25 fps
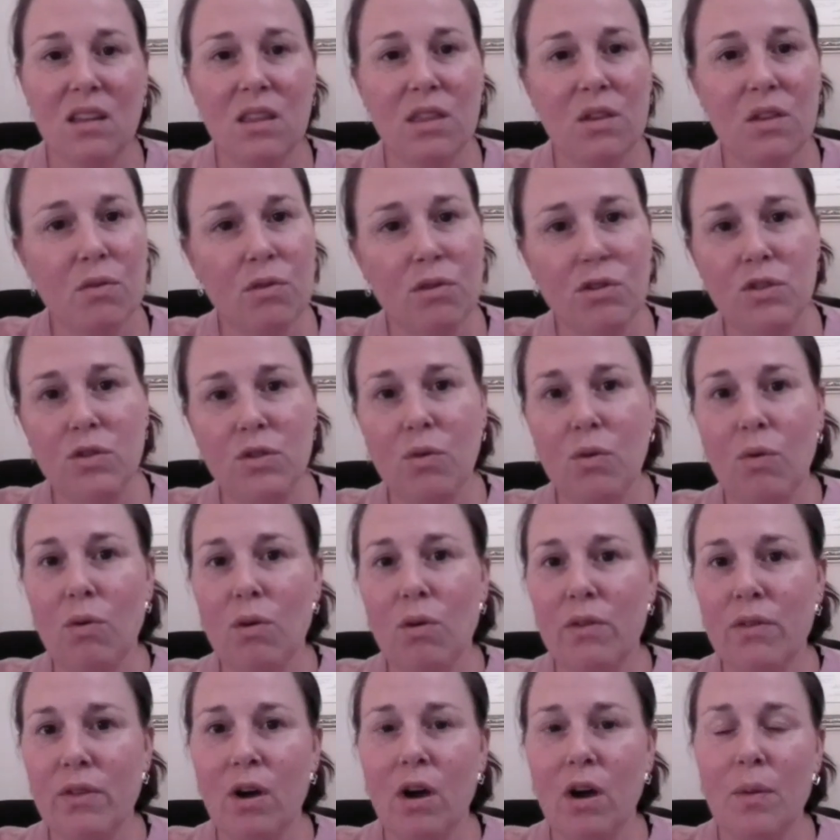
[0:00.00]
through to all
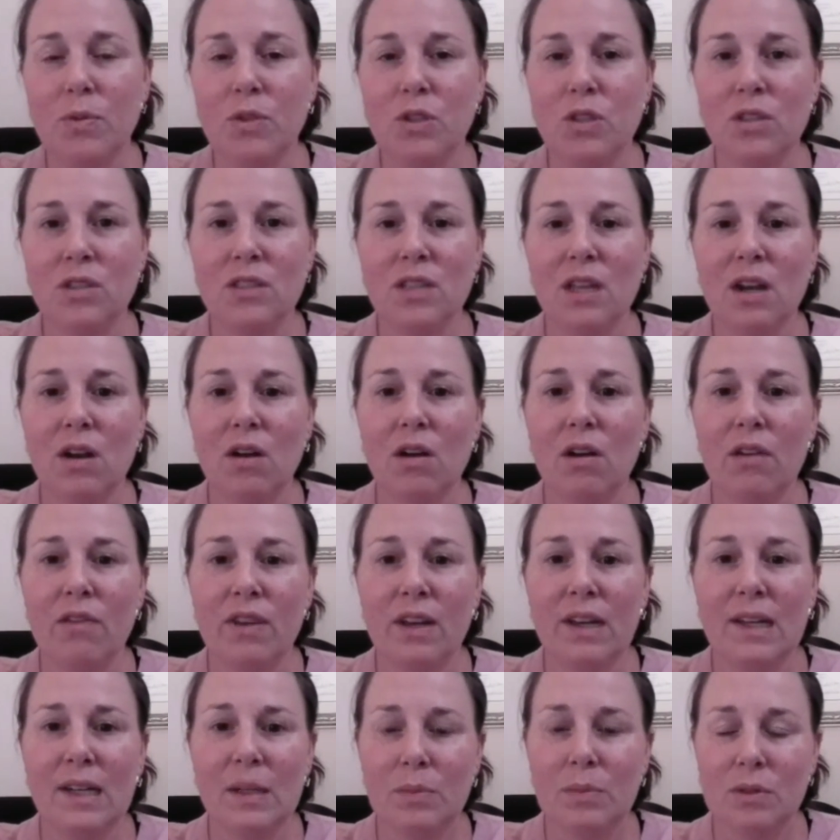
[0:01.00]
of the options that are
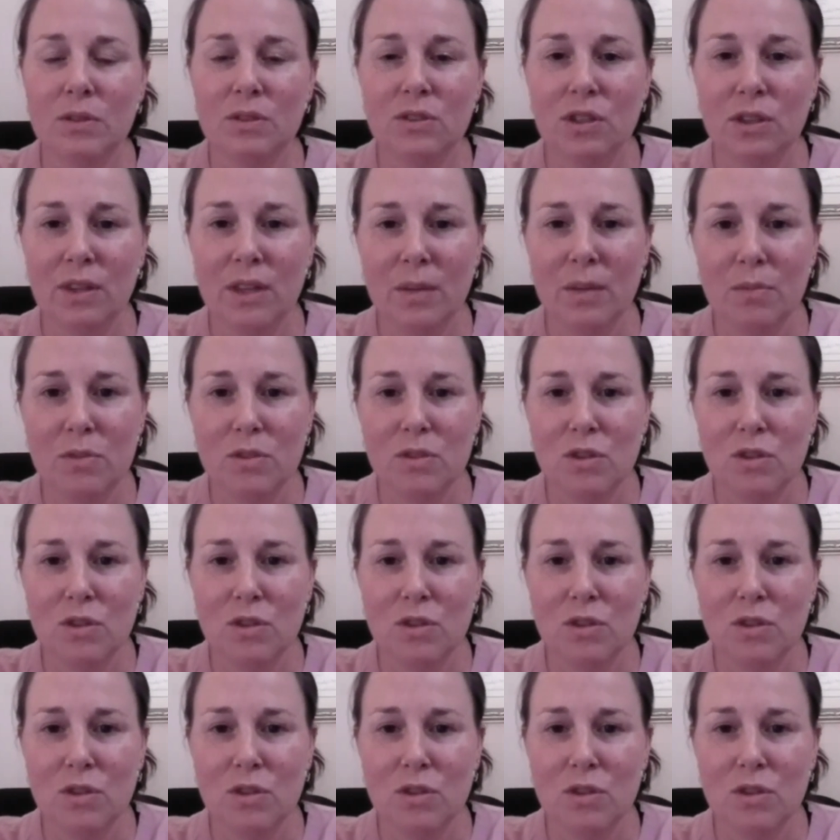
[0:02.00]
available to them.